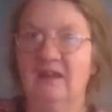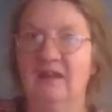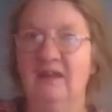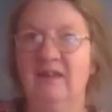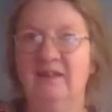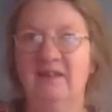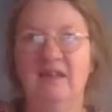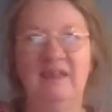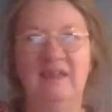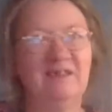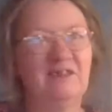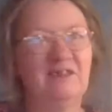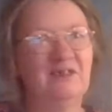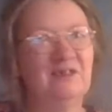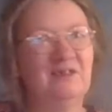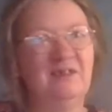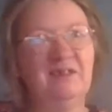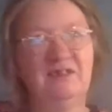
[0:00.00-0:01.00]

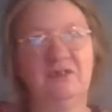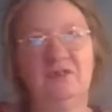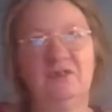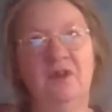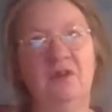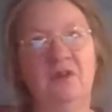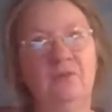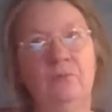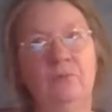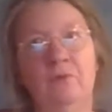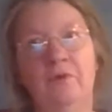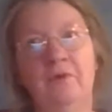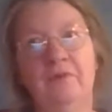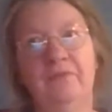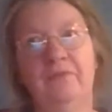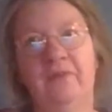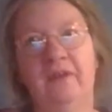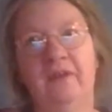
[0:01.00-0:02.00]
it's not
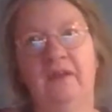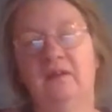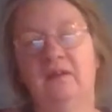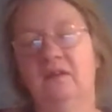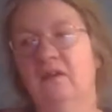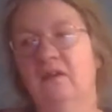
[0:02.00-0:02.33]
worth it.